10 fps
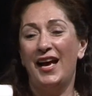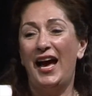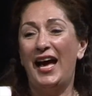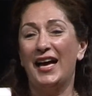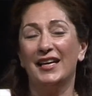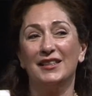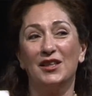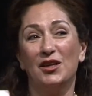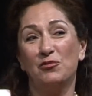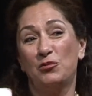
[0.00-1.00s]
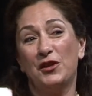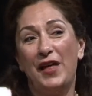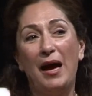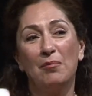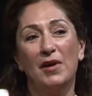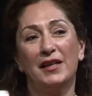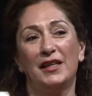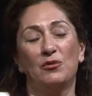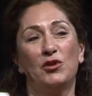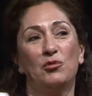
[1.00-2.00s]
And with that
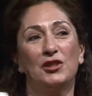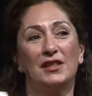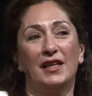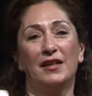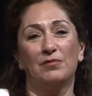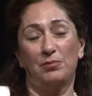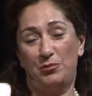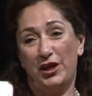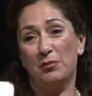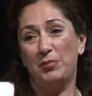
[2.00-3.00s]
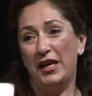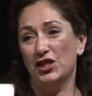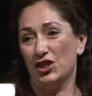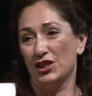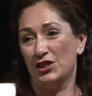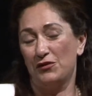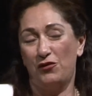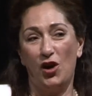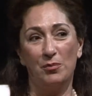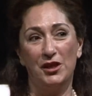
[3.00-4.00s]
money, we would bring patients
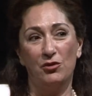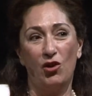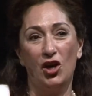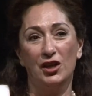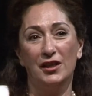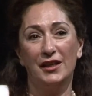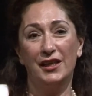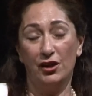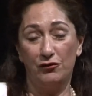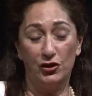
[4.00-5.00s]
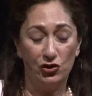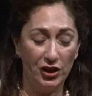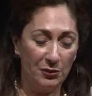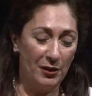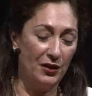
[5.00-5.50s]
from Iran here for treatment.